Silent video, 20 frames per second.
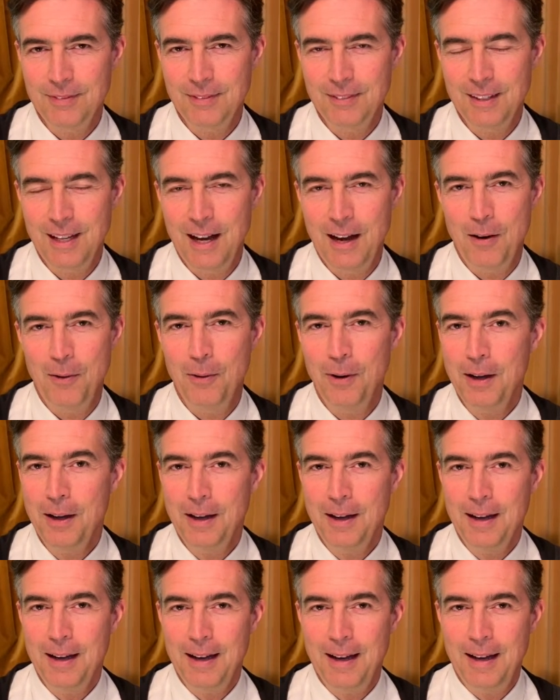Now,
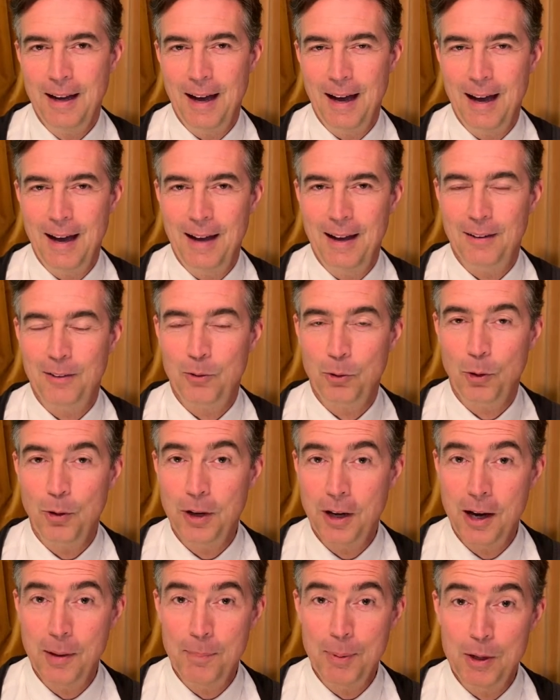
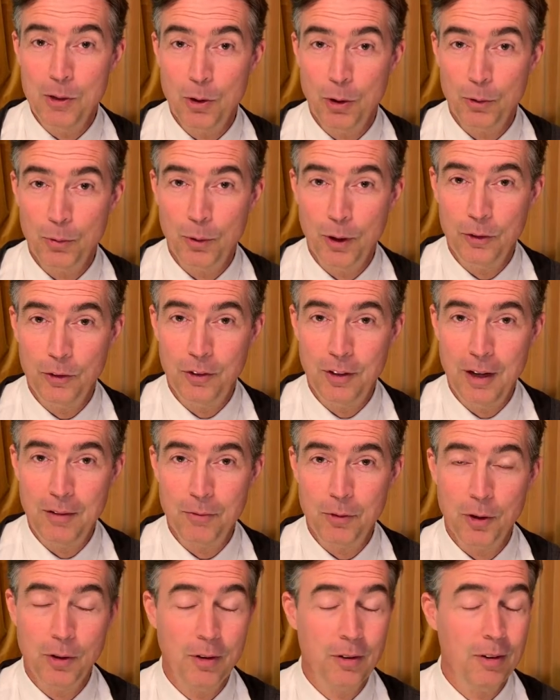growing up in Northwest
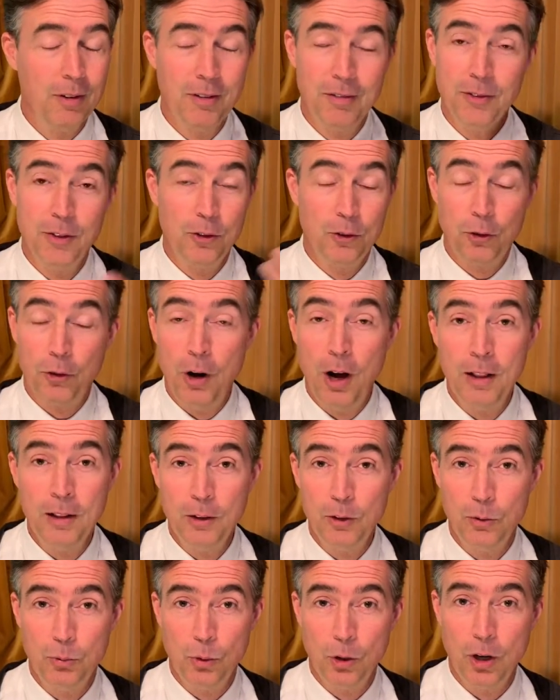Denver, the
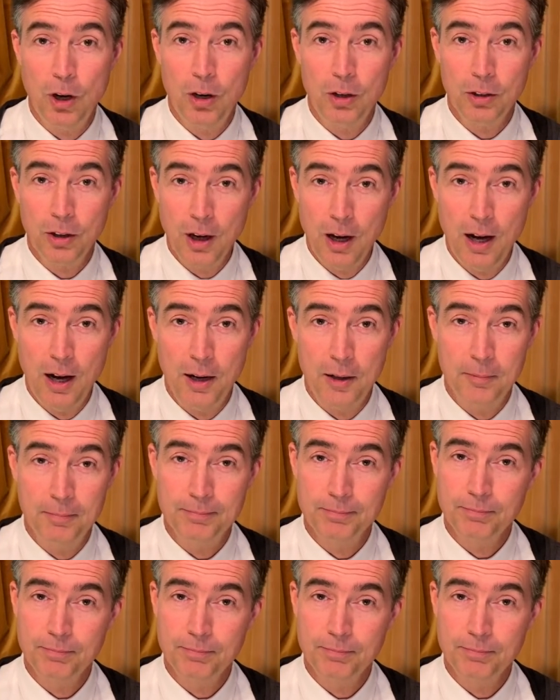trolleys were all gone.